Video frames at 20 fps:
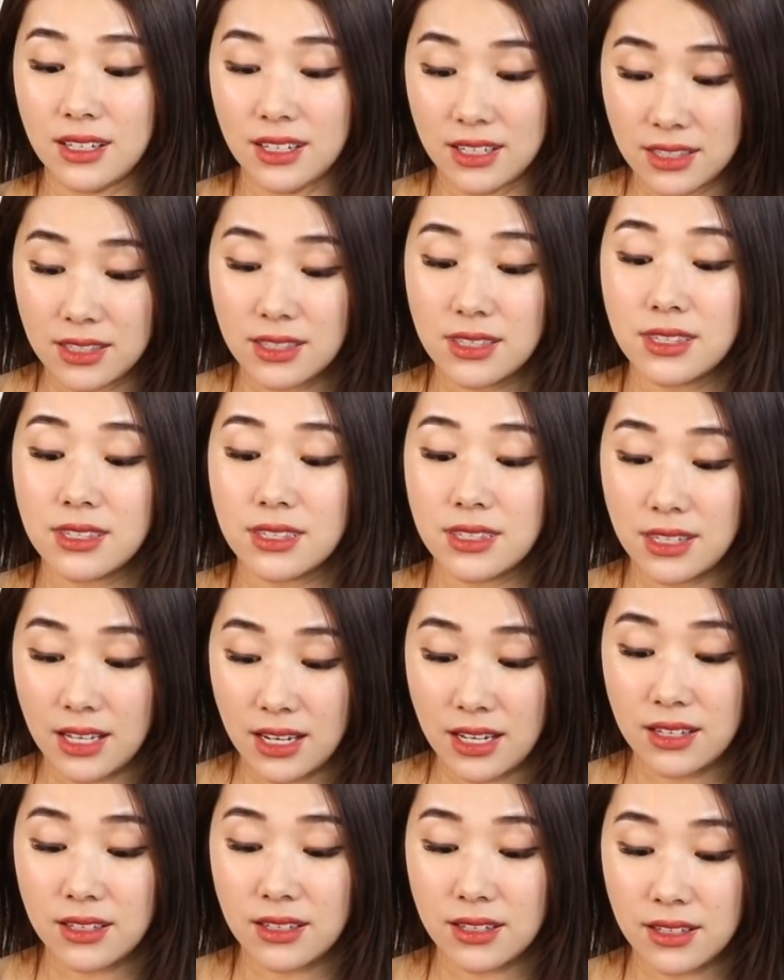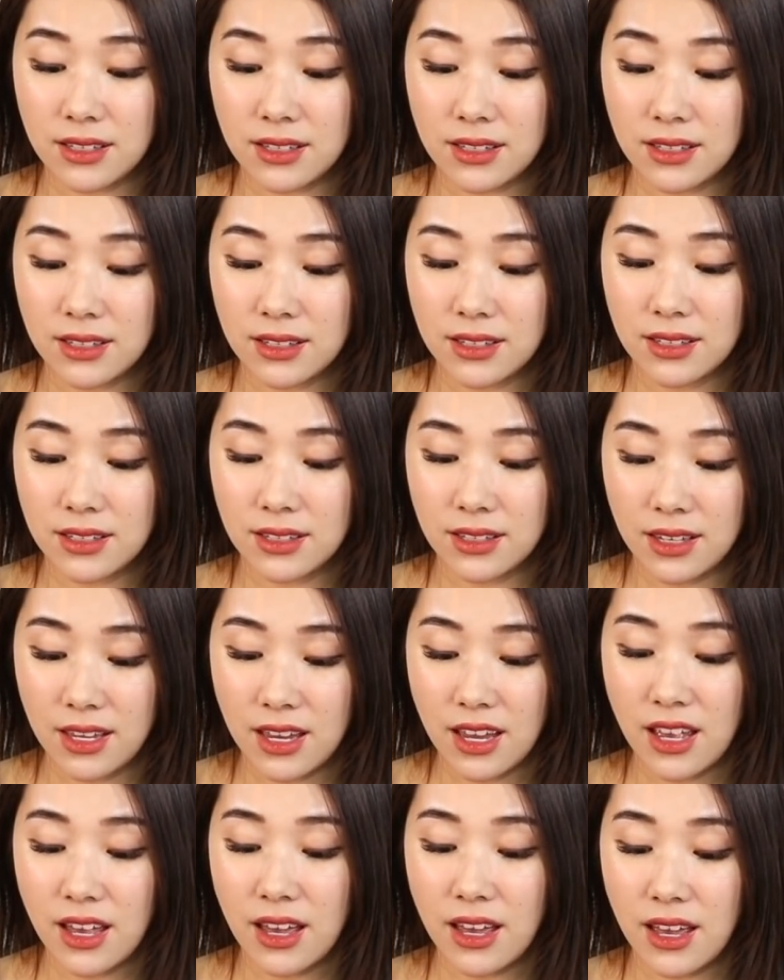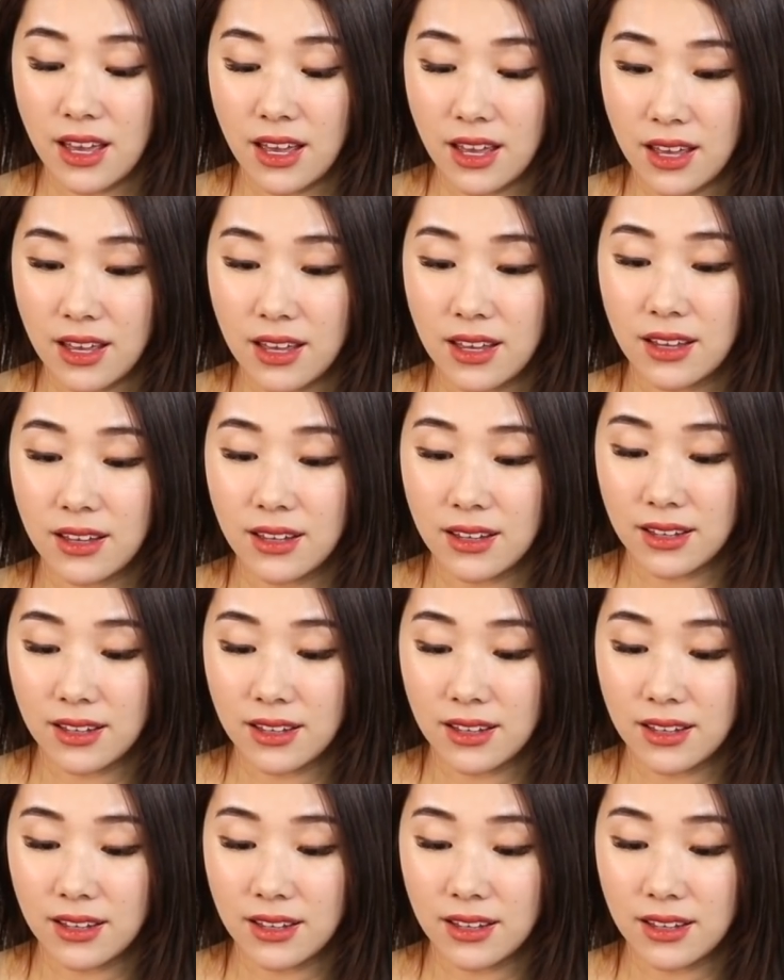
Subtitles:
insane. Yeah.